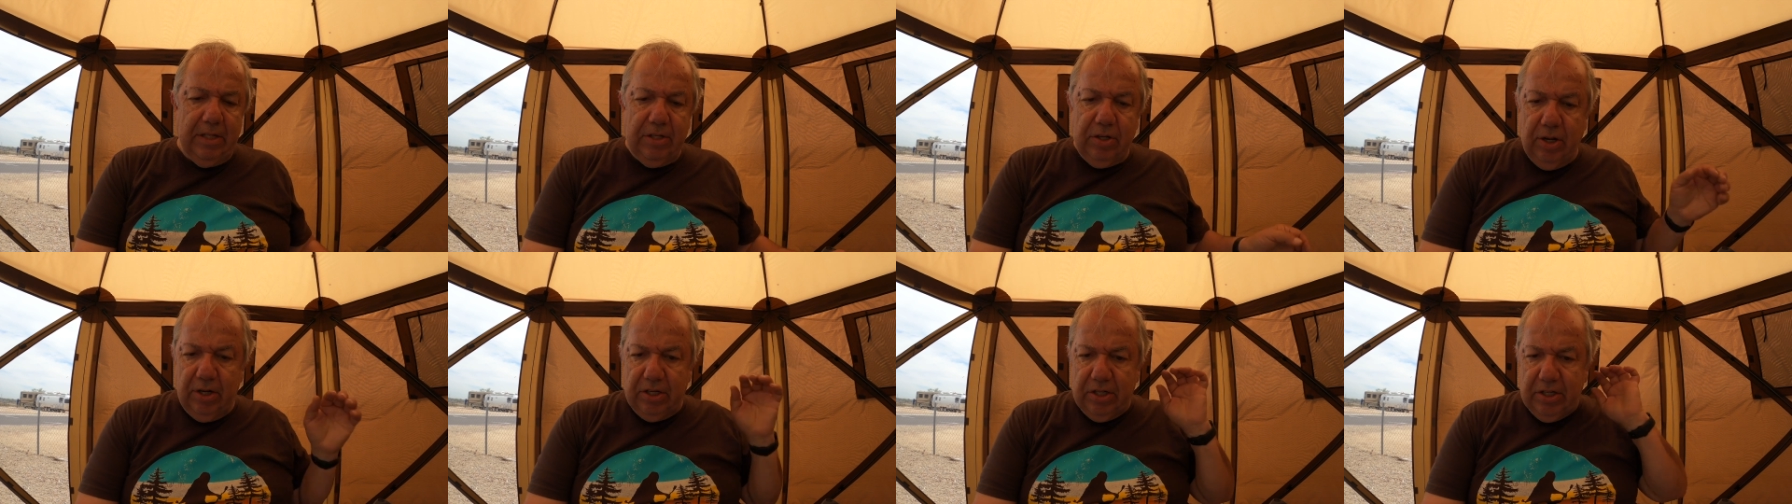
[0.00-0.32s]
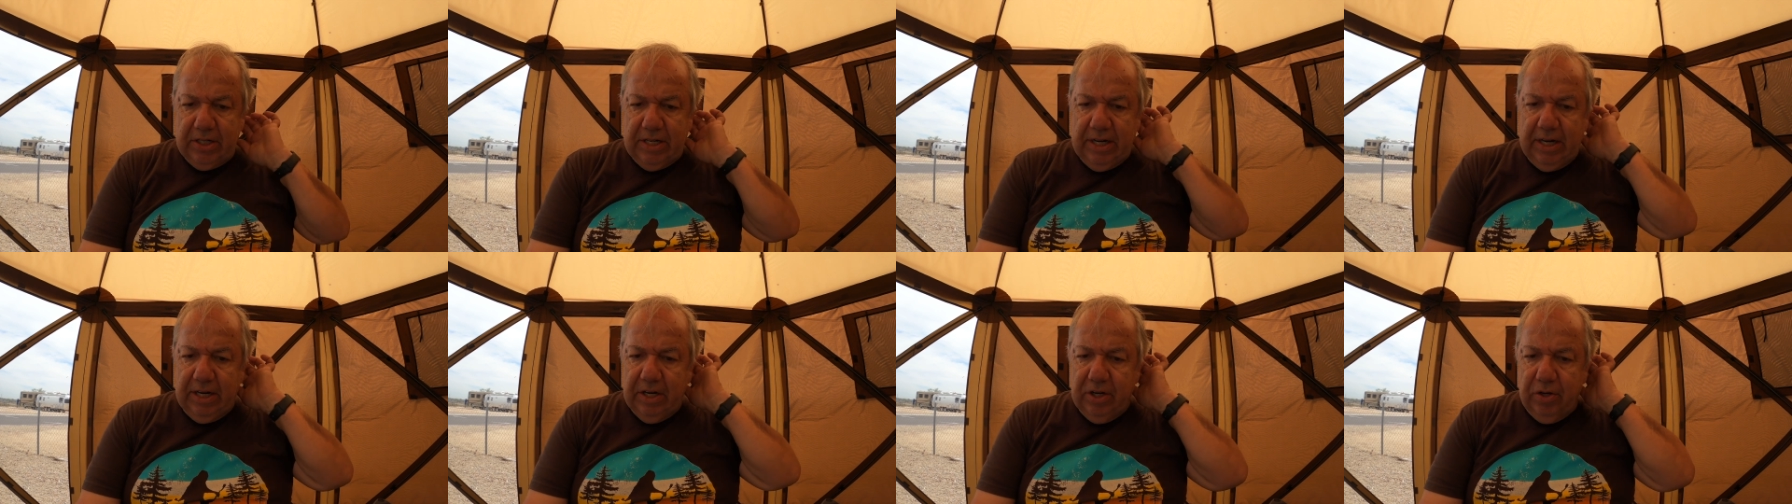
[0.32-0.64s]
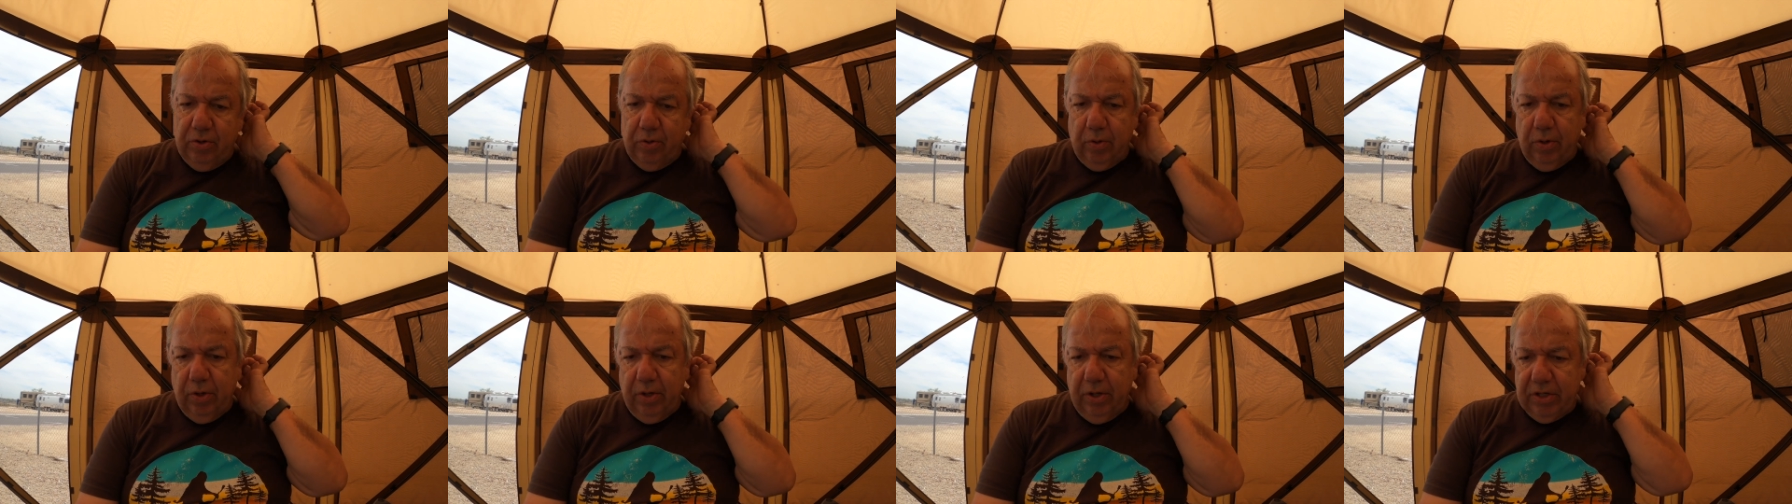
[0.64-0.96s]
So I just need to
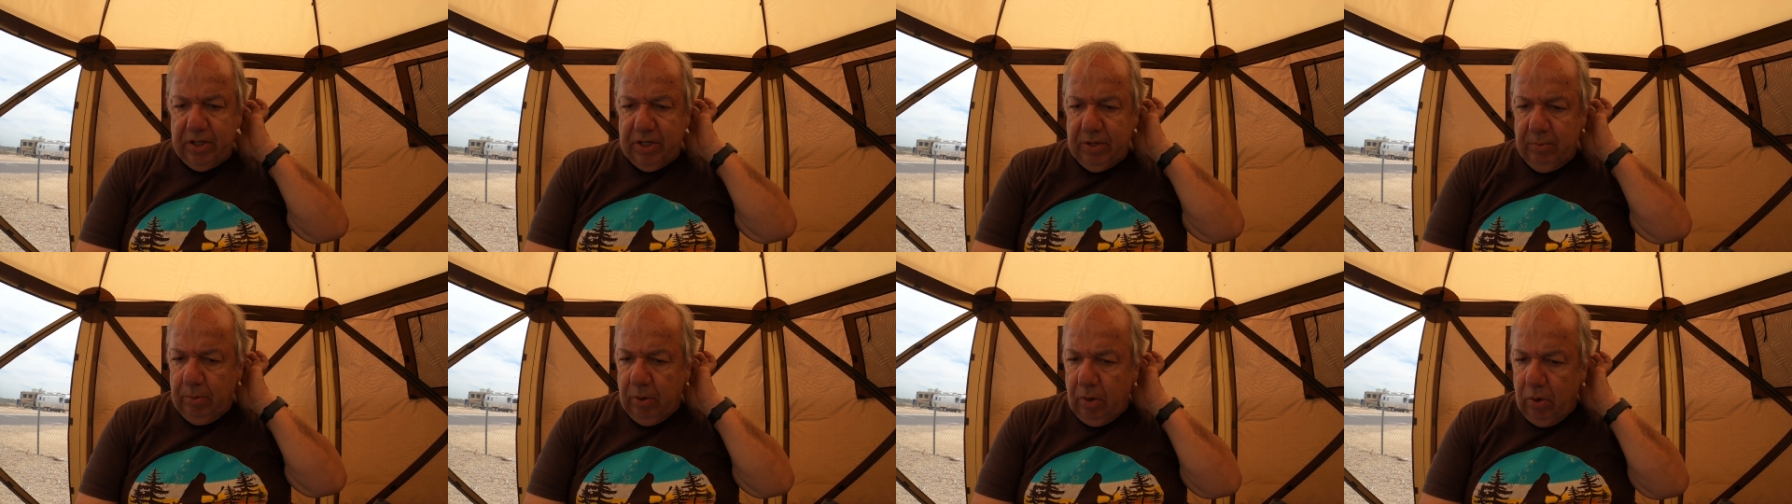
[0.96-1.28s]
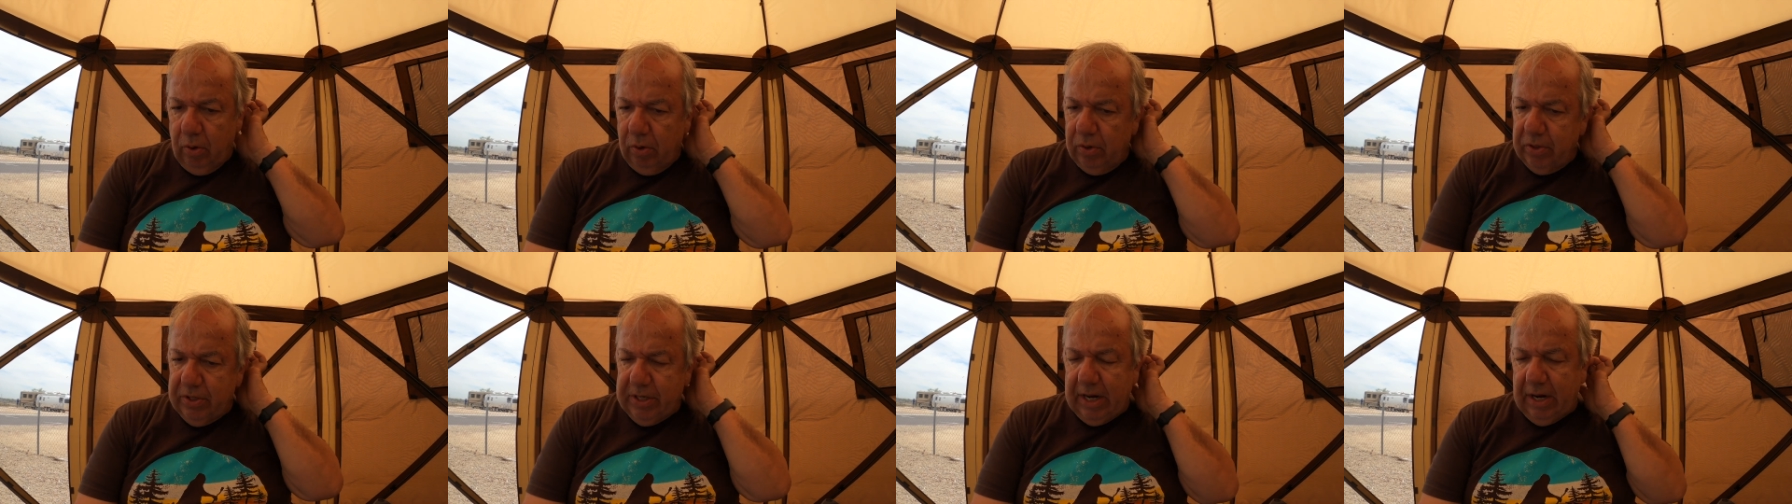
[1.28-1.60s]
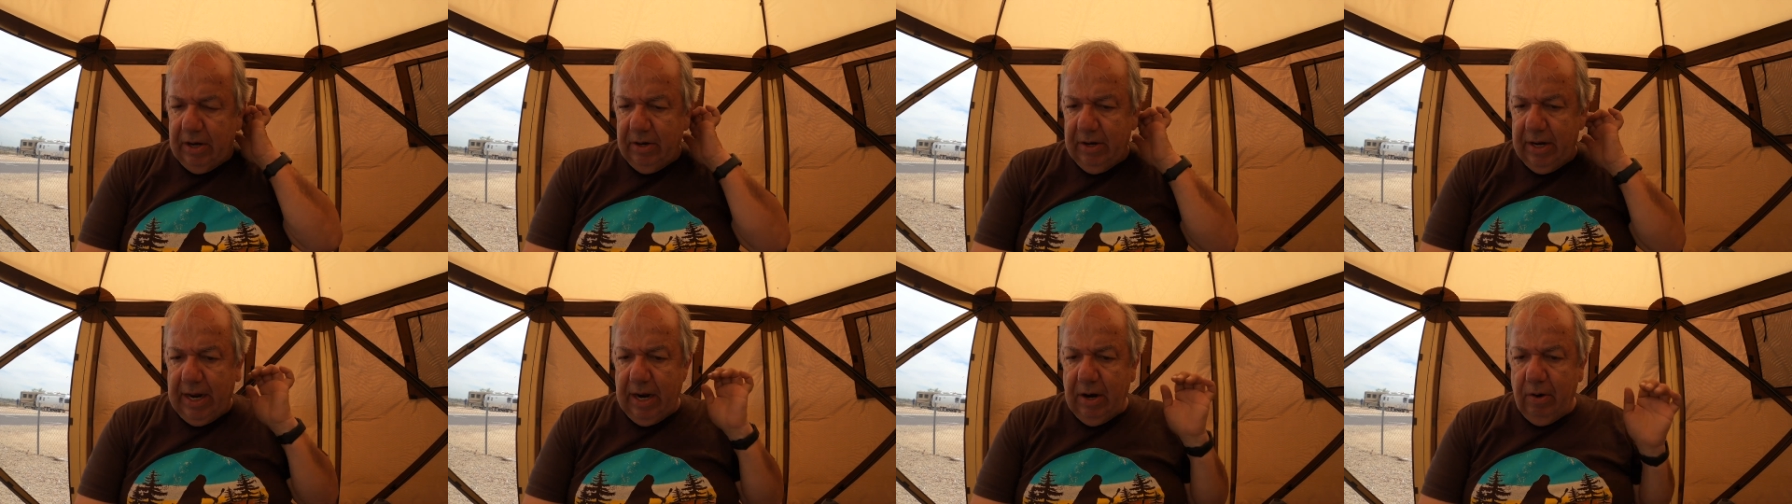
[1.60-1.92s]
drill some holes
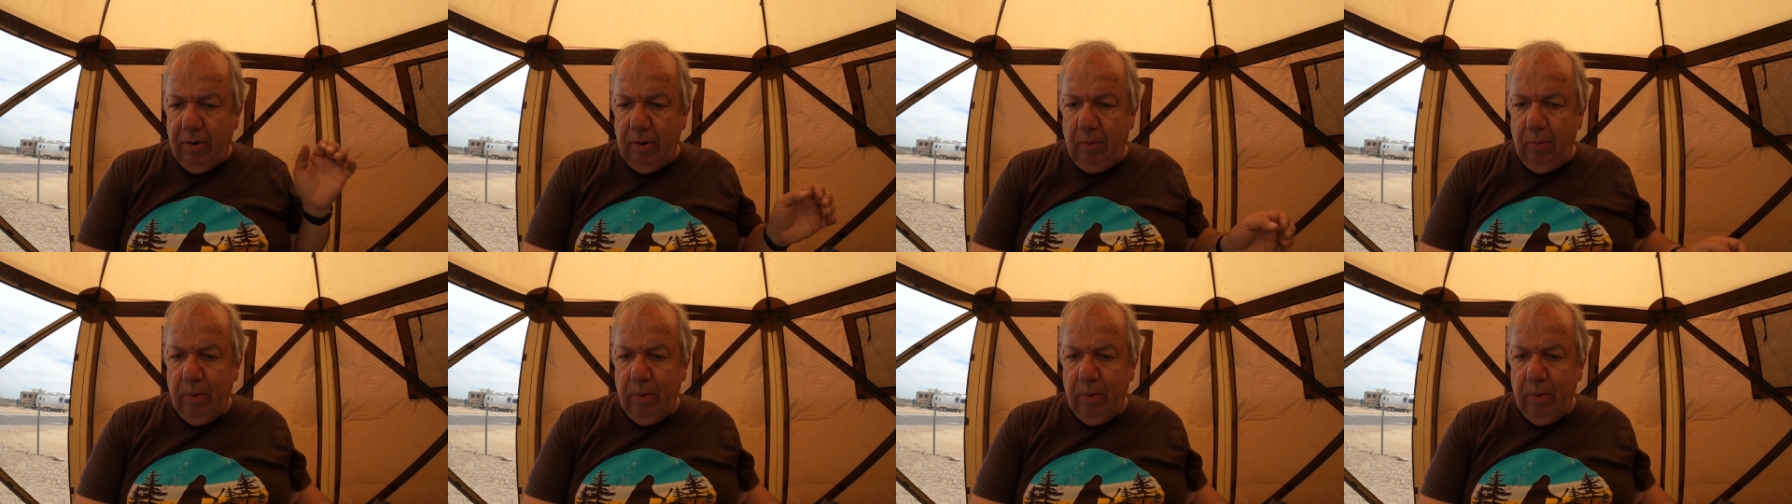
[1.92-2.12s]
out now.